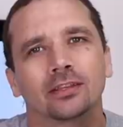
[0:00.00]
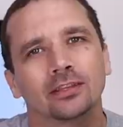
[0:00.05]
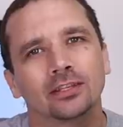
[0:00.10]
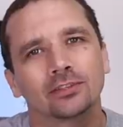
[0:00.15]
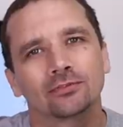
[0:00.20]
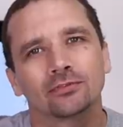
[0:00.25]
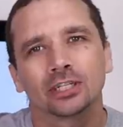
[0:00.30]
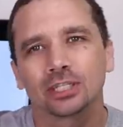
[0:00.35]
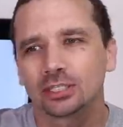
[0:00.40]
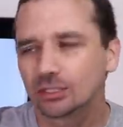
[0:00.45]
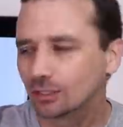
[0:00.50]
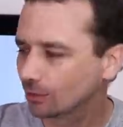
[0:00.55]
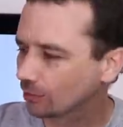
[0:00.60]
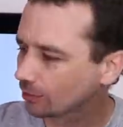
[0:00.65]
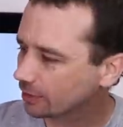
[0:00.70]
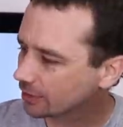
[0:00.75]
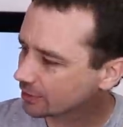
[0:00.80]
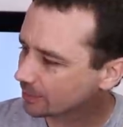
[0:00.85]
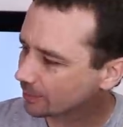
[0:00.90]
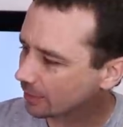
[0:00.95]
This
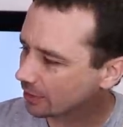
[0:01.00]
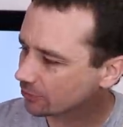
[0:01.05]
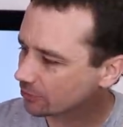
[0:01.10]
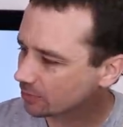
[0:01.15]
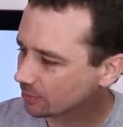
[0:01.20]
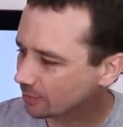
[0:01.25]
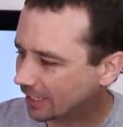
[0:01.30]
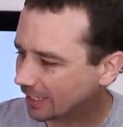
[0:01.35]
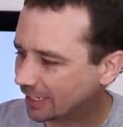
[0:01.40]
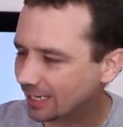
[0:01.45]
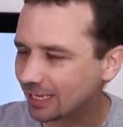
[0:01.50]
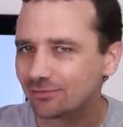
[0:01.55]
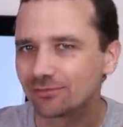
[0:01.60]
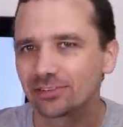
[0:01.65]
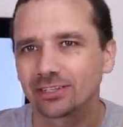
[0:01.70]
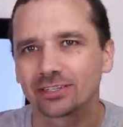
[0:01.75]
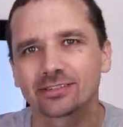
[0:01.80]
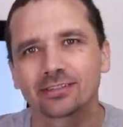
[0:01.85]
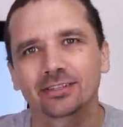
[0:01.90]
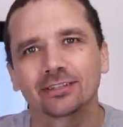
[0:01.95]
video is sponsored by
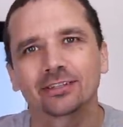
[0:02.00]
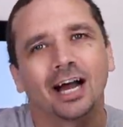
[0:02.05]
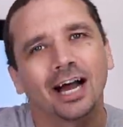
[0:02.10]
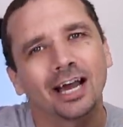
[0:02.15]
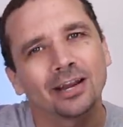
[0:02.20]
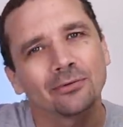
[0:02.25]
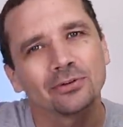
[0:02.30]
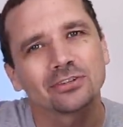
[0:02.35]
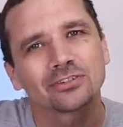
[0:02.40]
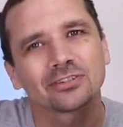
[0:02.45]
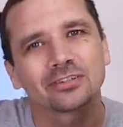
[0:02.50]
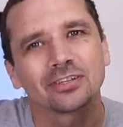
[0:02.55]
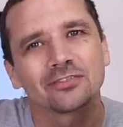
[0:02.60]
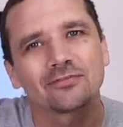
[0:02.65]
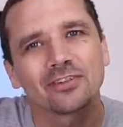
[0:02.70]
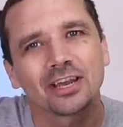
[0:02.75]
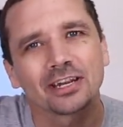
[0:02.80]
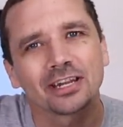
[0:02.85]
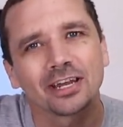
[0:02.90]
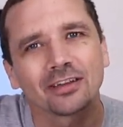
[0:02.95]
iFixit. I recently
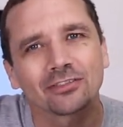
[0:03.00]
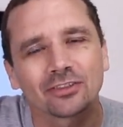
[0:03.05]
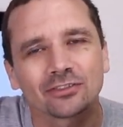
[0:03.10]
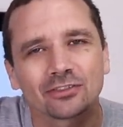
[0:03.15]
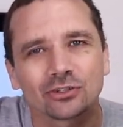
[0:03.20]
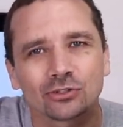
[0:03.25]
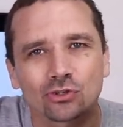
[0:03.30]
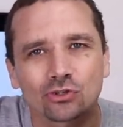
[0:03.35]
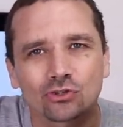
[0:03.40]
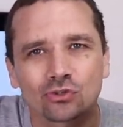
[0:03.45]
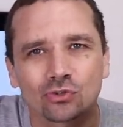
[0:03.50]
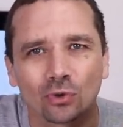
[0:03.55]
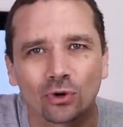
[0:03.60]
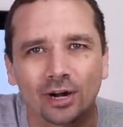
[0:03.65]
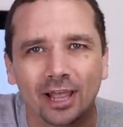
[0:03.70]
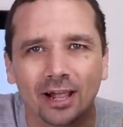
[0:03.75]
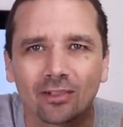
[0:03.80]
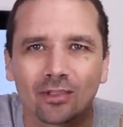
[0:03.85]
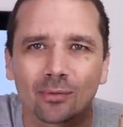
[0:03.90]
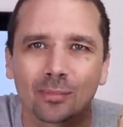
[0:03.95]
found out that there's a store
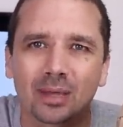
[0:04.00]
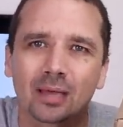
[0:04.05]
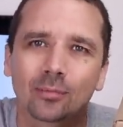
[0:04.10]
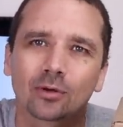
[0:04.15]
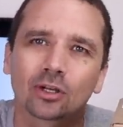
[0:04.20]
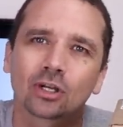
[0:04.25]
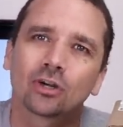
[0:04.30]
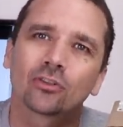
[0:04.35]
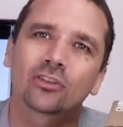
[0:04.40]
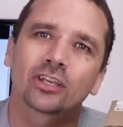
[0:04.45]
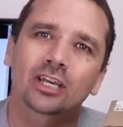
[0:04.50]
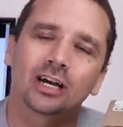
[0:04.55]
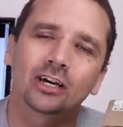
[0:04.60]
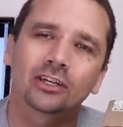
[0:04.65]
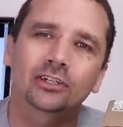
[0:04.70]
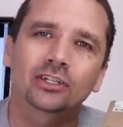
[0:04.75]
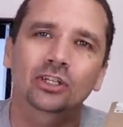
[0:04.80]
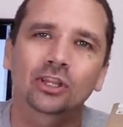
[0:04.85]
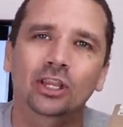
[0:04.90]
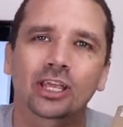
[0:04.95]
in Alabama called the
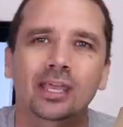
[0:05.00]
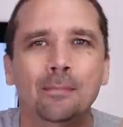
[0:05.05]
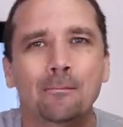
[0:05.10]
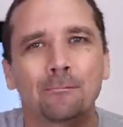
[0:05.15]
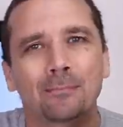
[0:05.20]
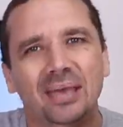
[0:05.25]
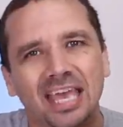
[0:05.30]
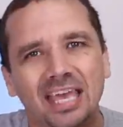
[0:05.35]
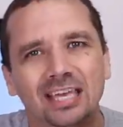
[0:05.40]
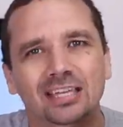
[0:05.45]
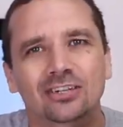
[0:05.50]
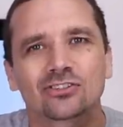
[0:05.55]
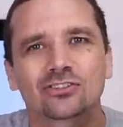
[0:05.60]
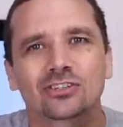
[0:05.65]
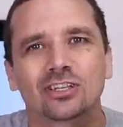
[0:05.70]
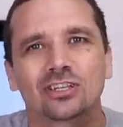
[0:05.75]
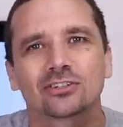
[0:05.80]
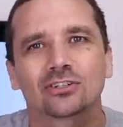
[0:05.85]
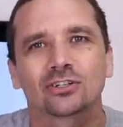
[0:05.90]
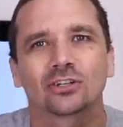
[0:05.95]
Unclaimed Baggage
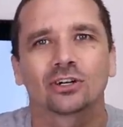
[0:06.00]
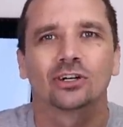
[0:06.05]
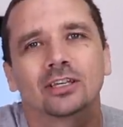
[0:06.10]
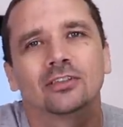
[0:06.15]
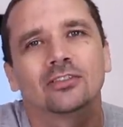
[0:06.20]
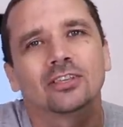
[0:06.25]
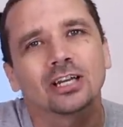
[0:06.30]
Center.